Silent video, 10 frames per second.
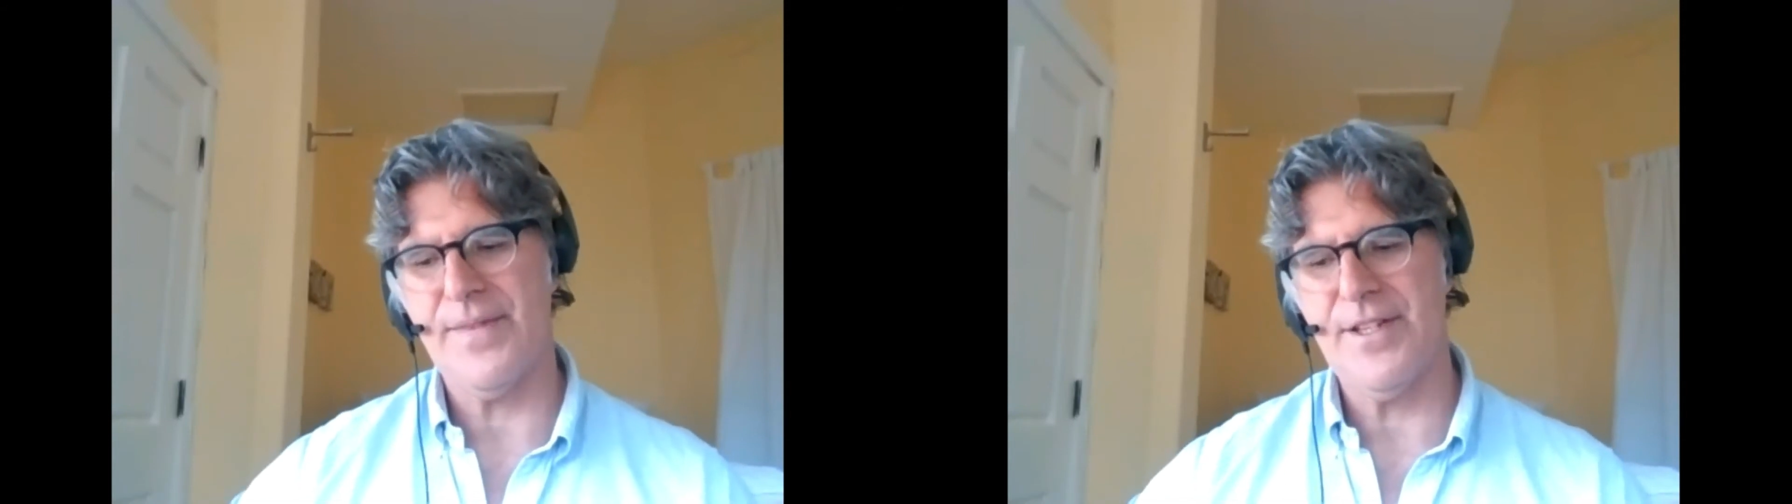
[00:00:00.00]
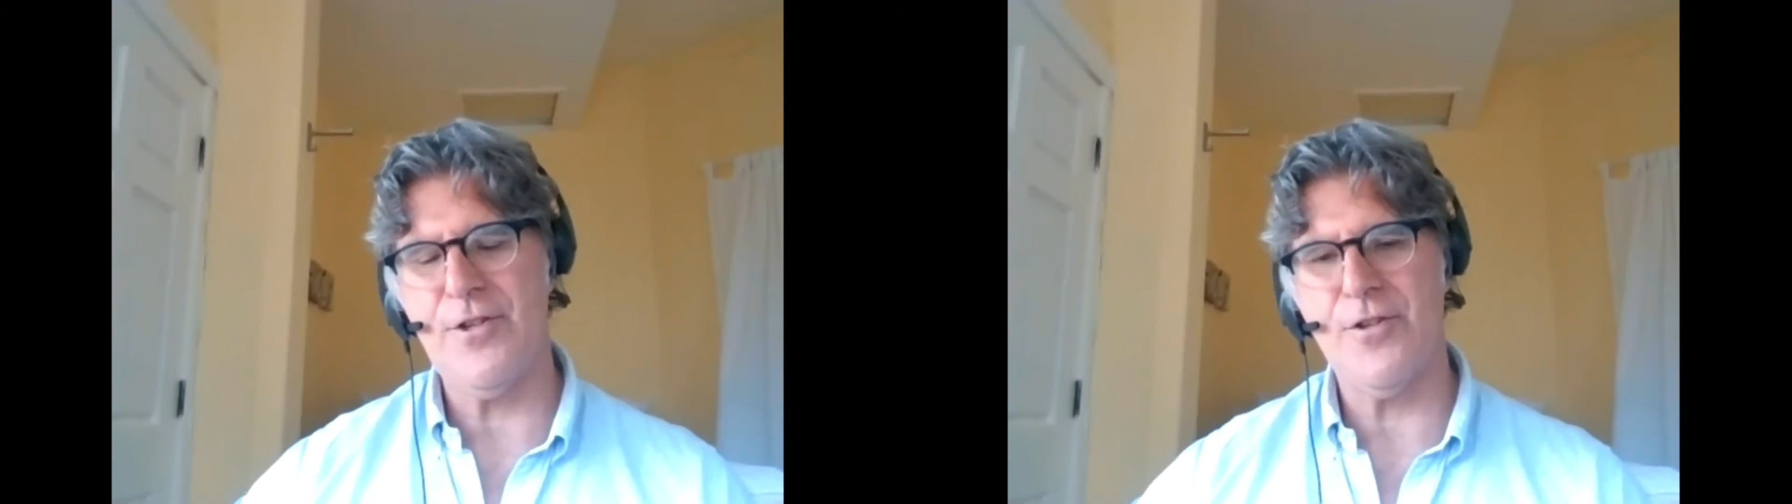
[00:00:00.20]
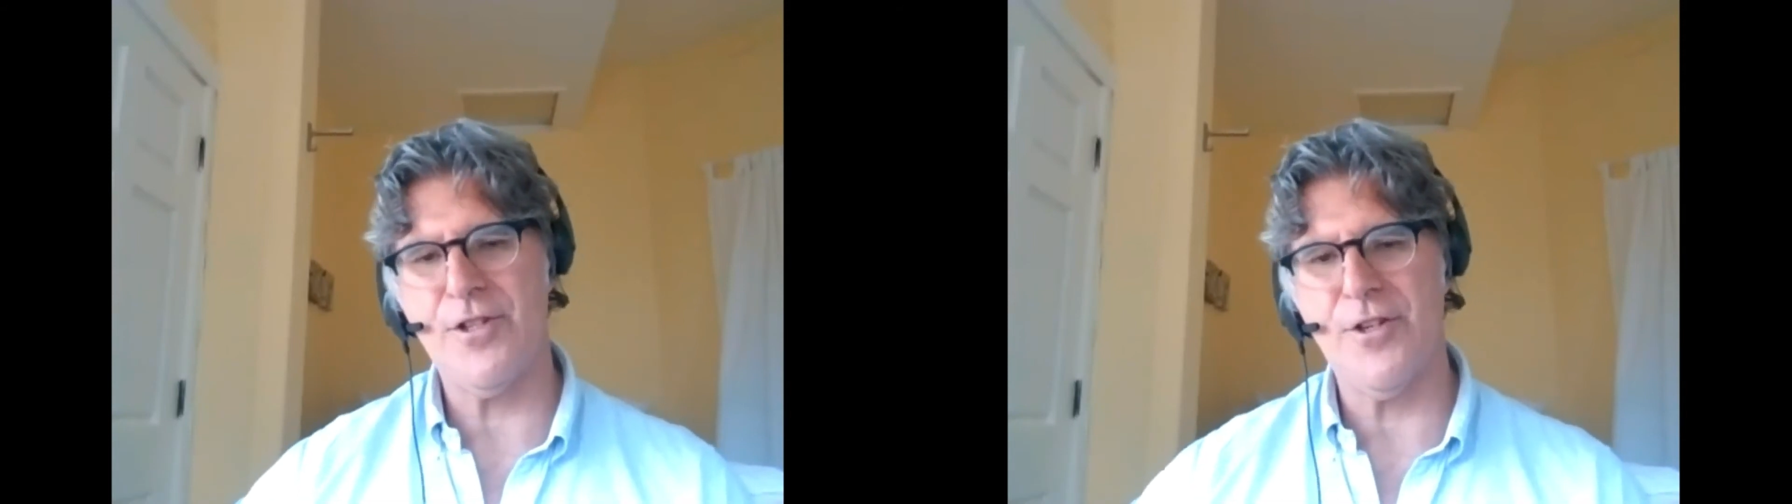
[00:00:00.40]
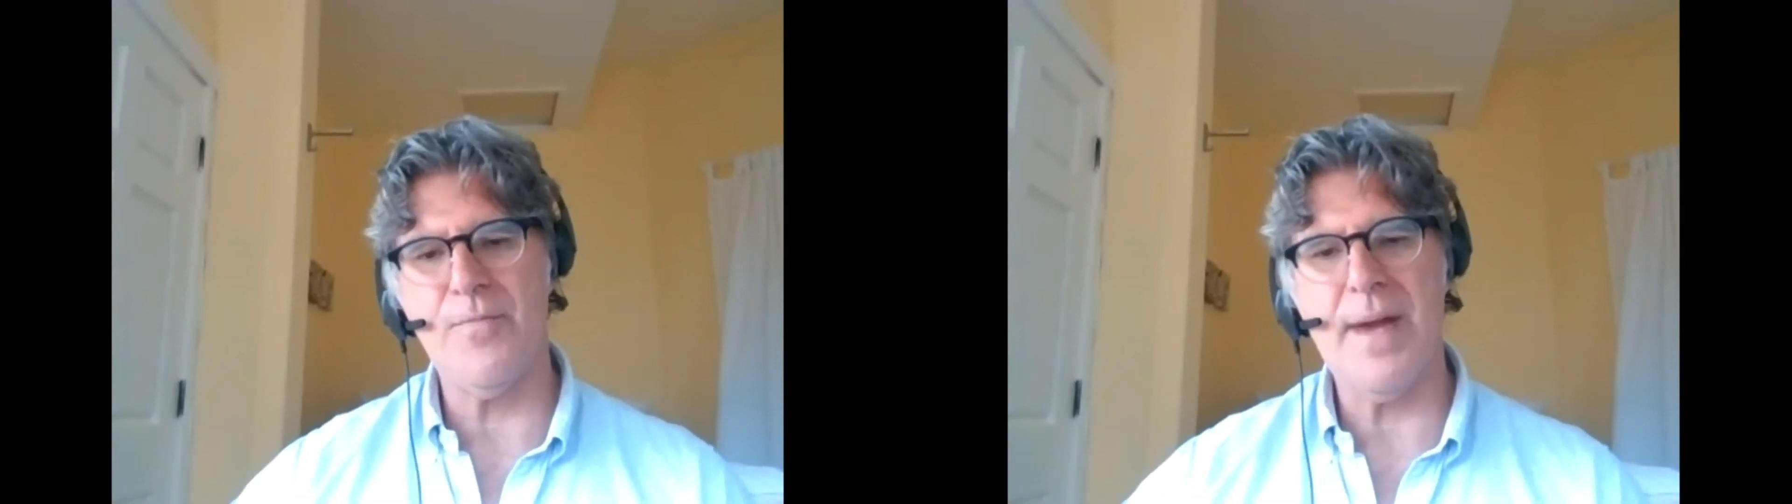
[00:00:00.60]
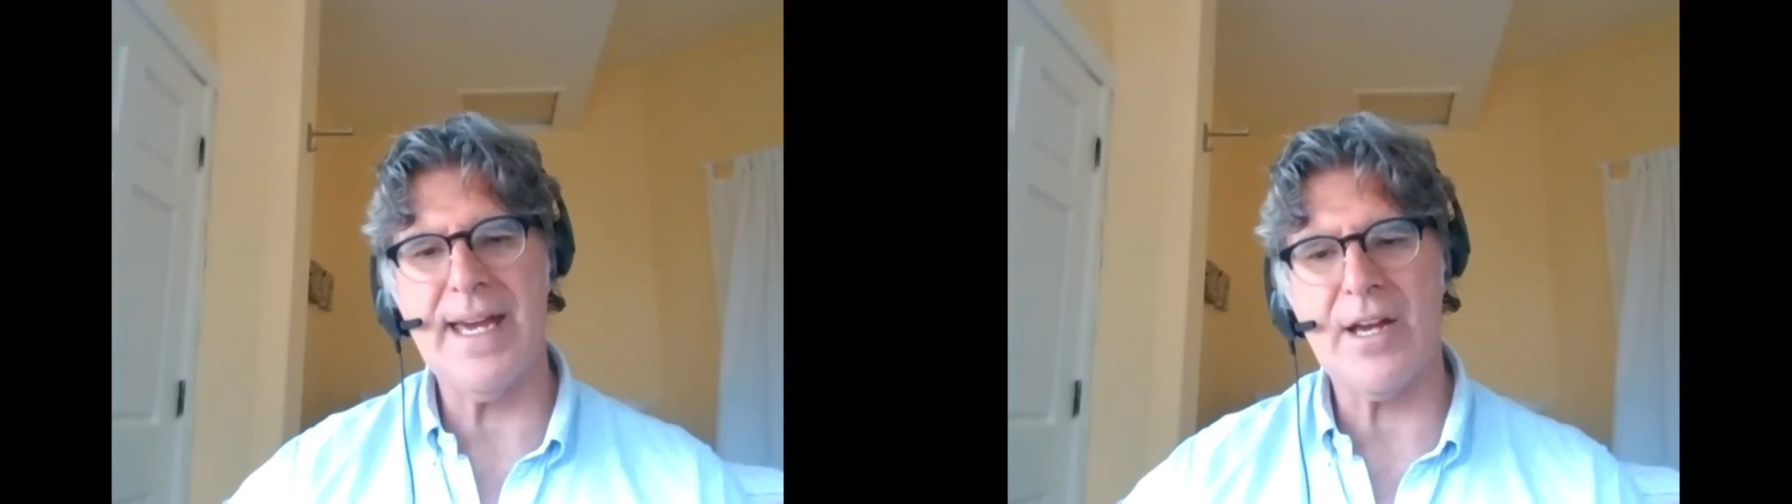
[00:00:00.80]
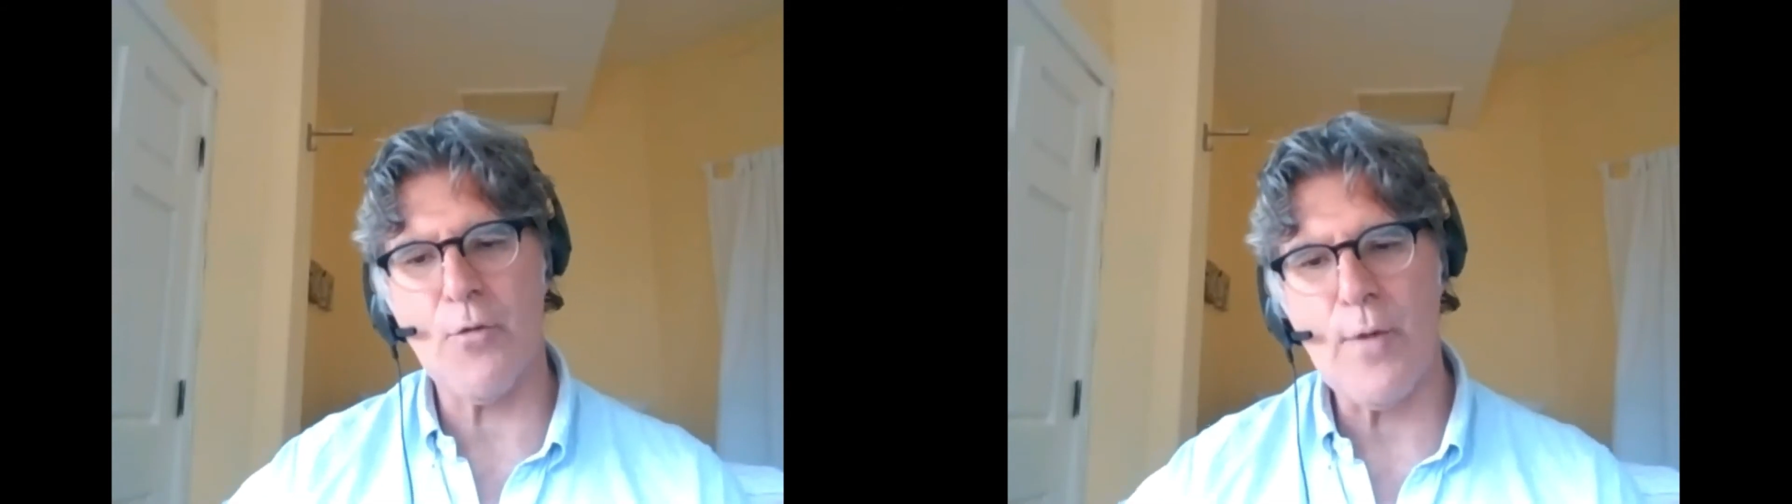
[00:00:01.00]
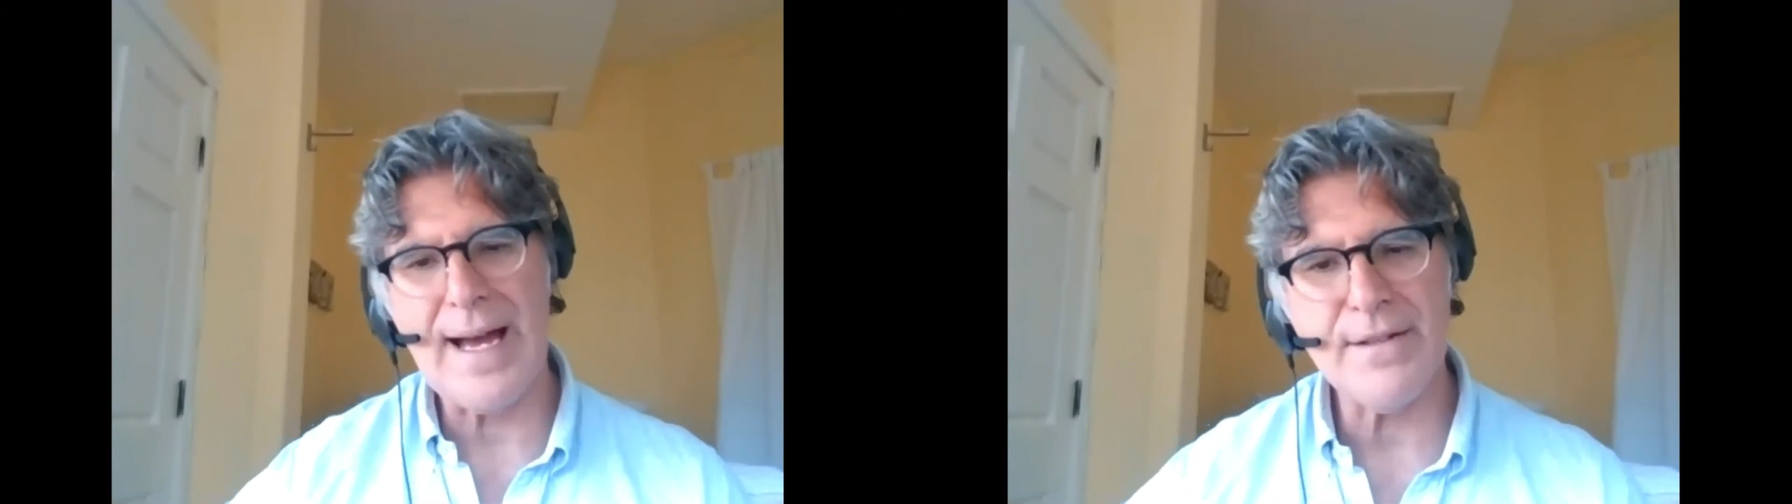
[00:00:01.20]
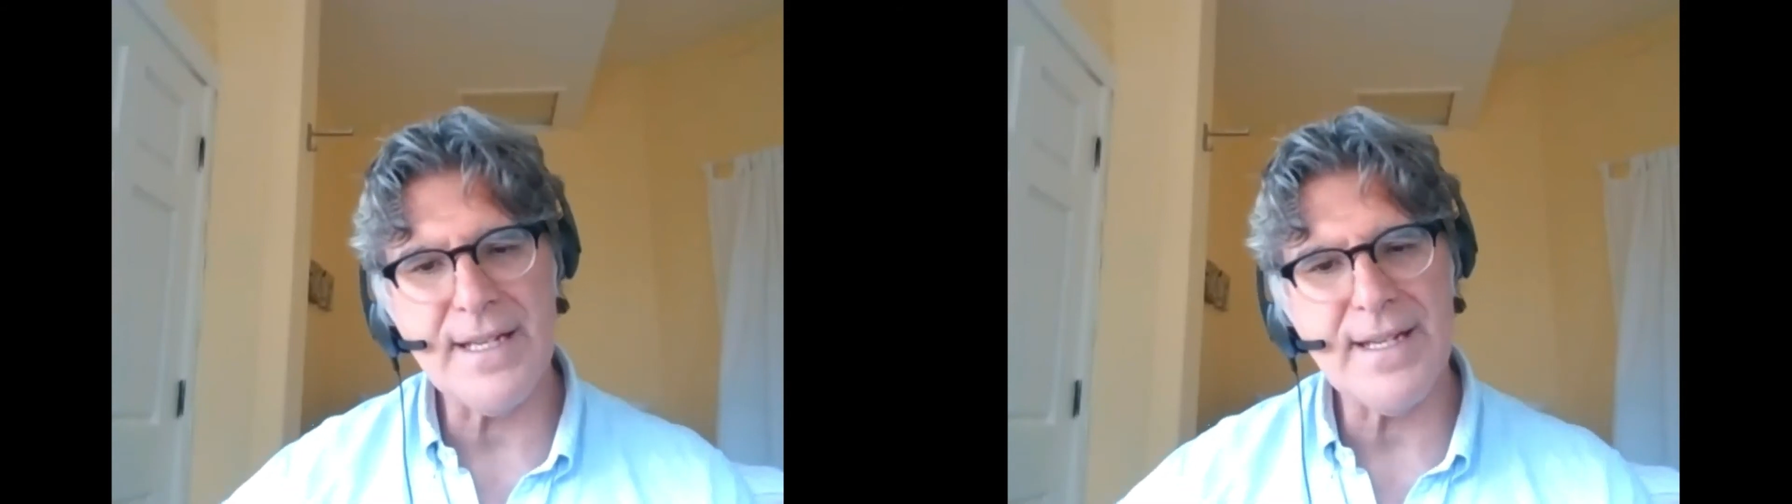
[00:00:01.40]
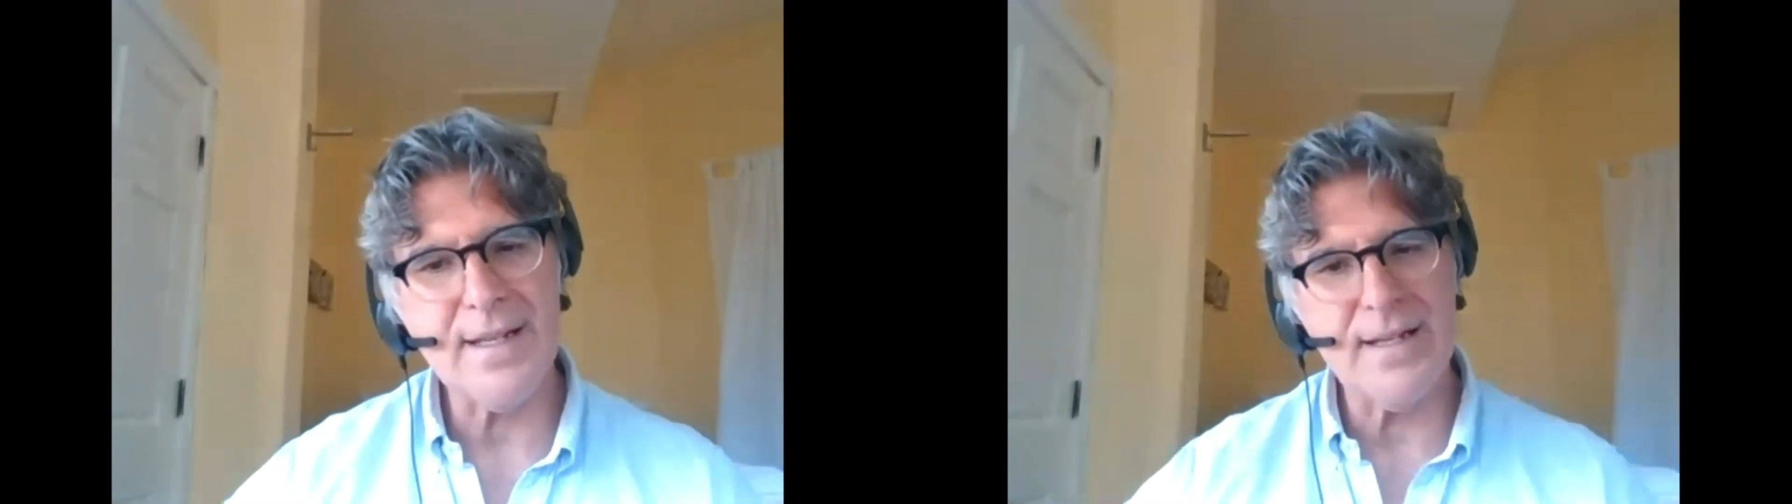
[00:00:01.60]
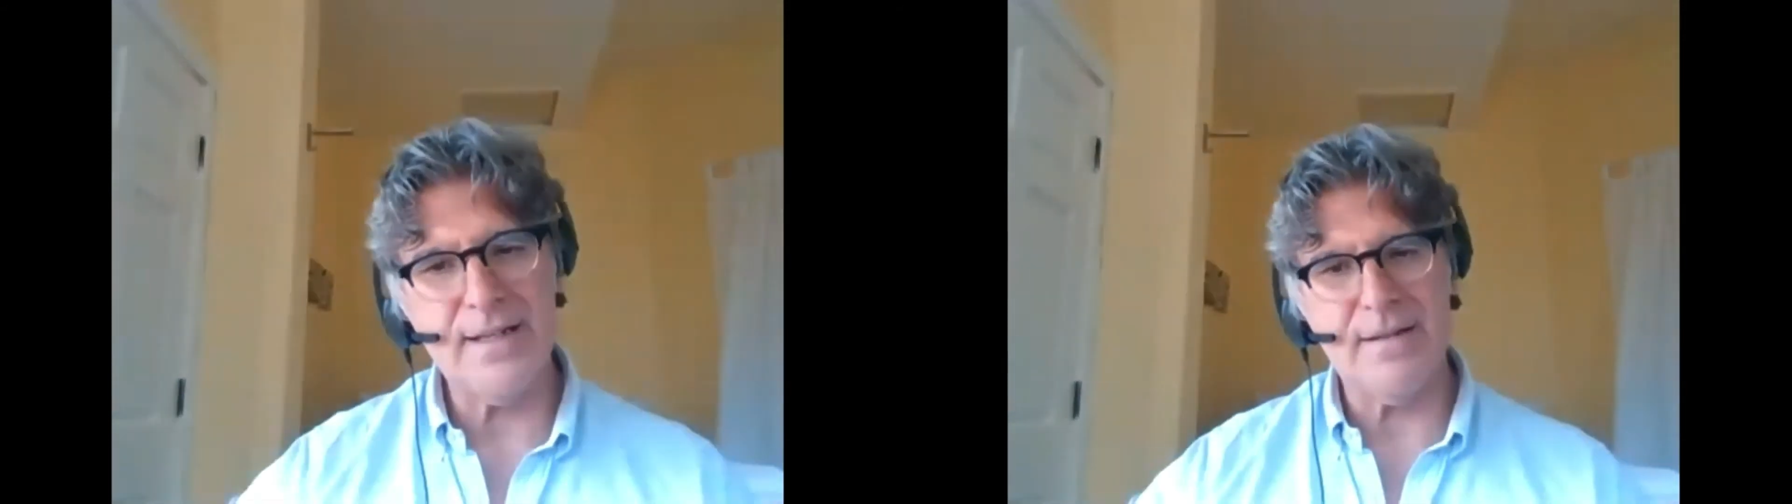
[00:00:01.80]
you make around it,